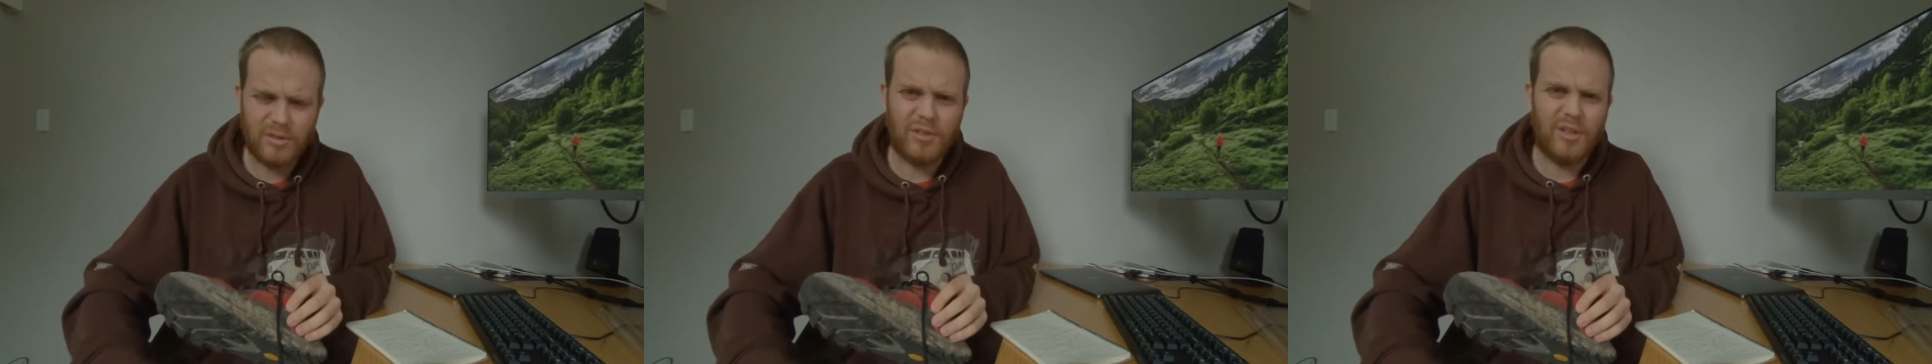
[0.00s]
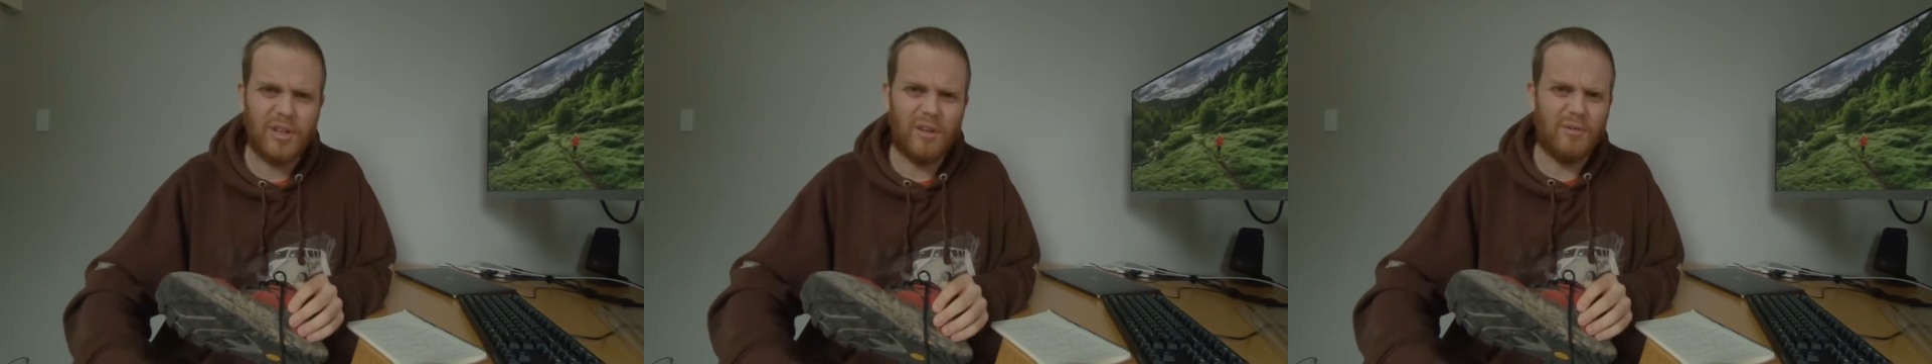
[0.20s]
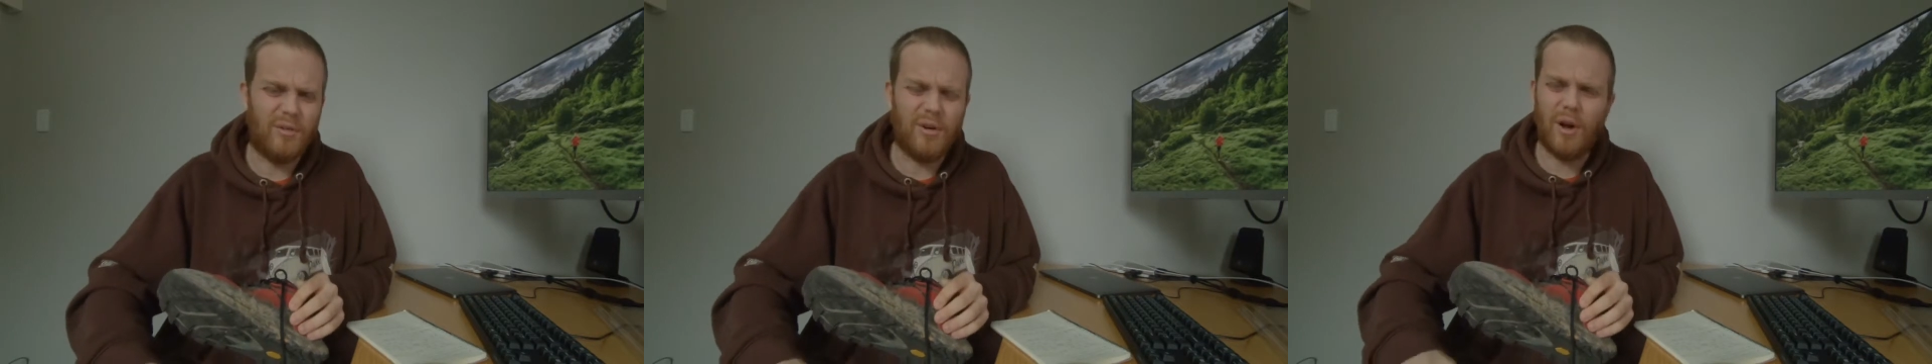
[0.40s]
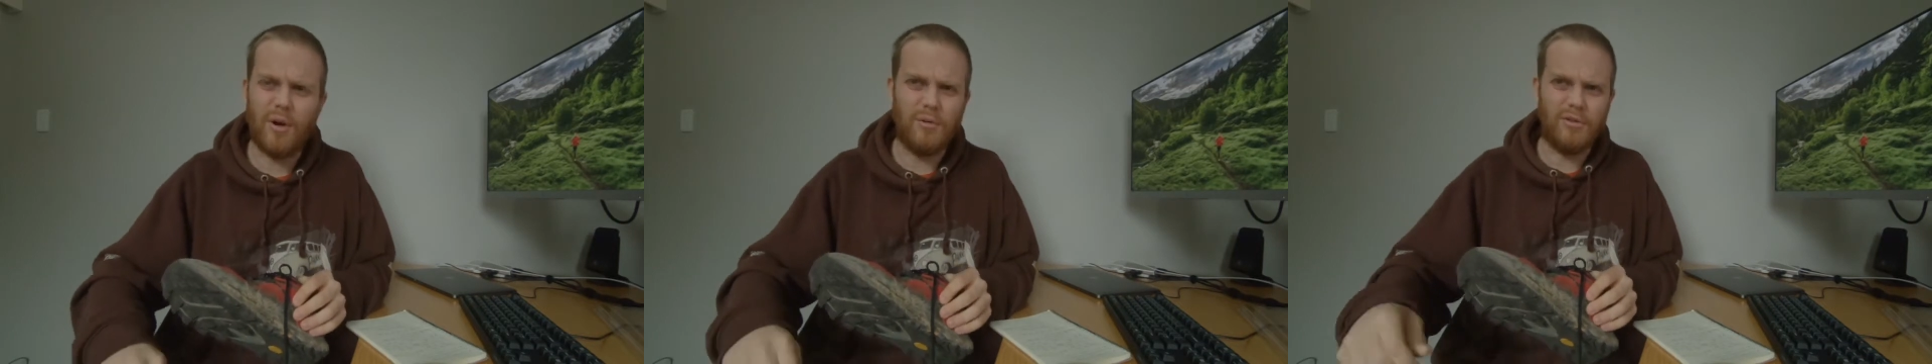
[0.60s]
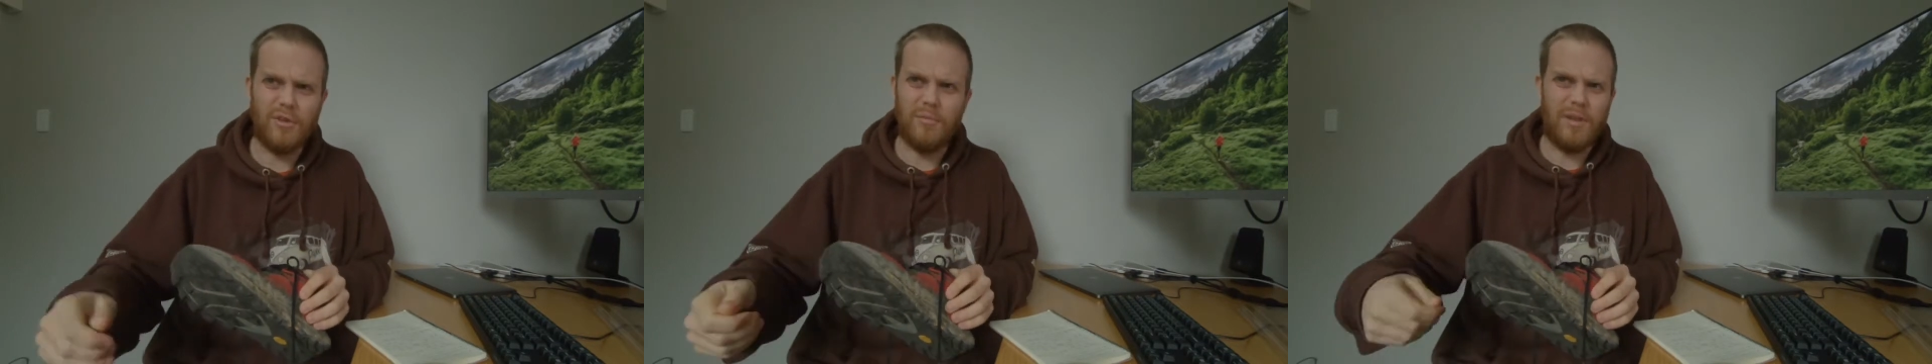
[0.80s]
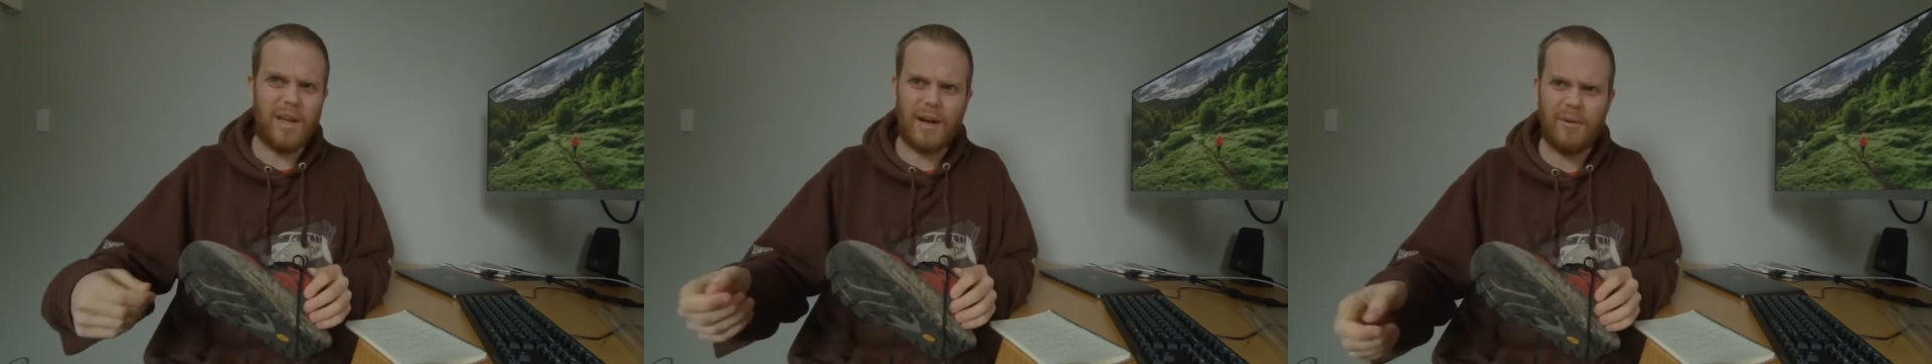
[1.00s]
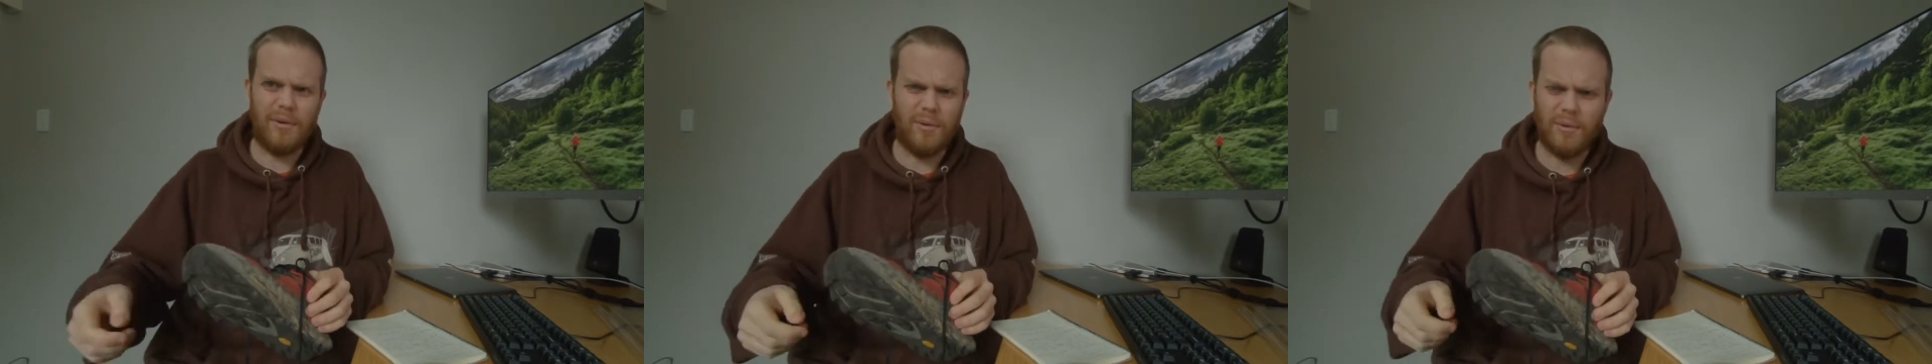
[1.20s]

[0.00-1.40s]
you know, hose them down